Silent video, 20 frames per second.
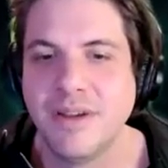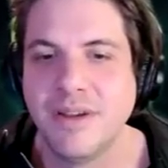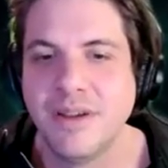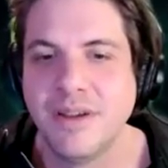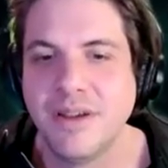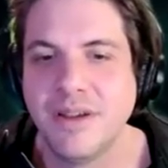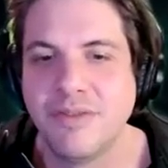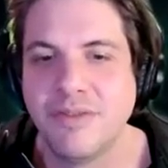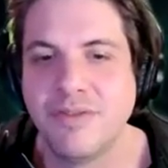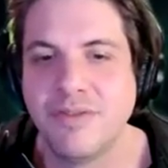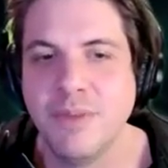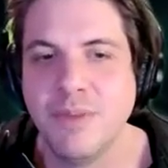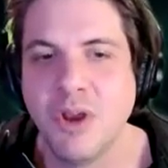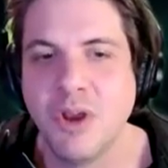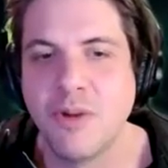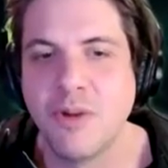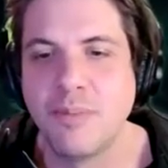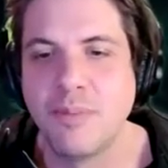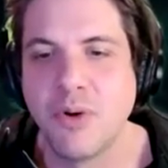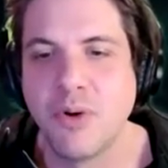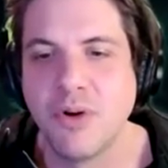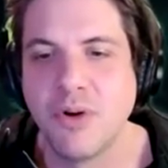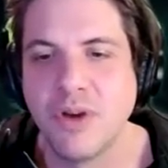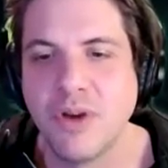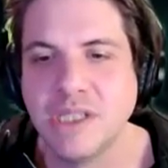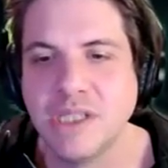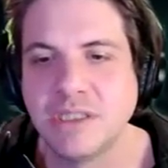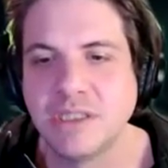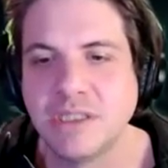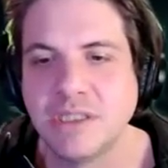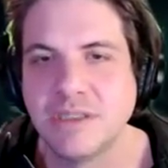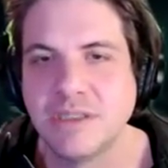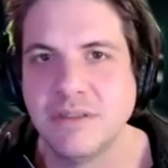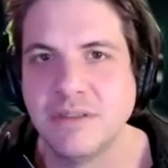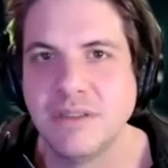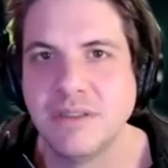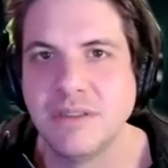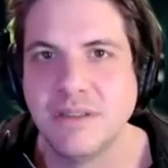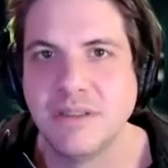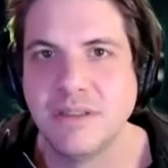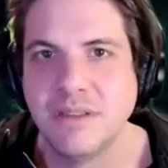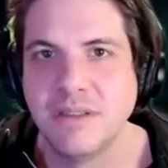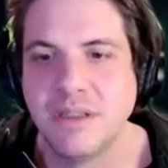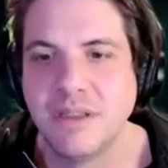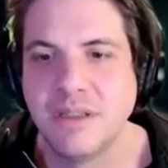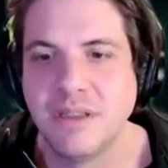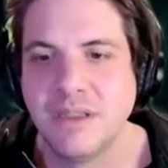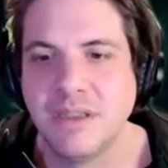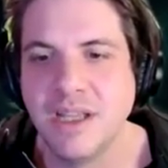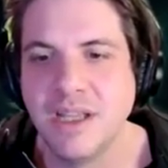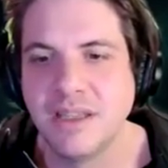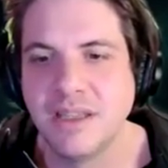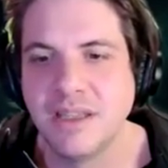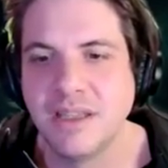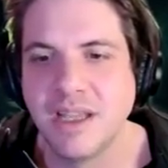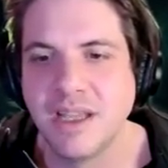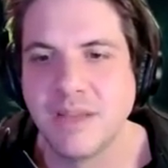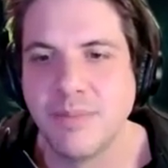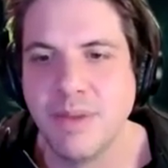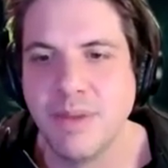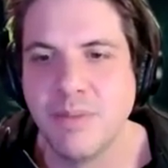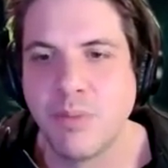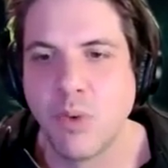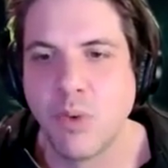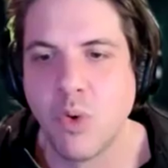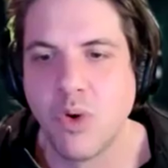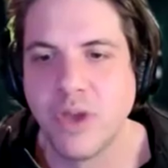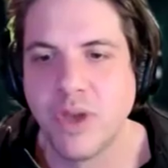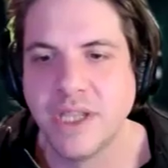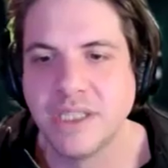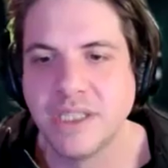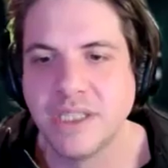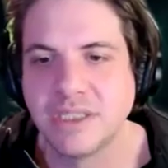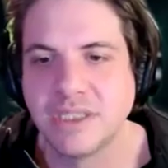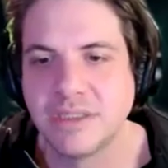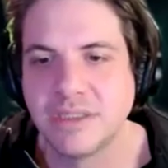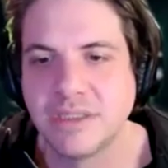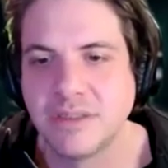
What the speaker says: from your boys. The Unthink Me boys.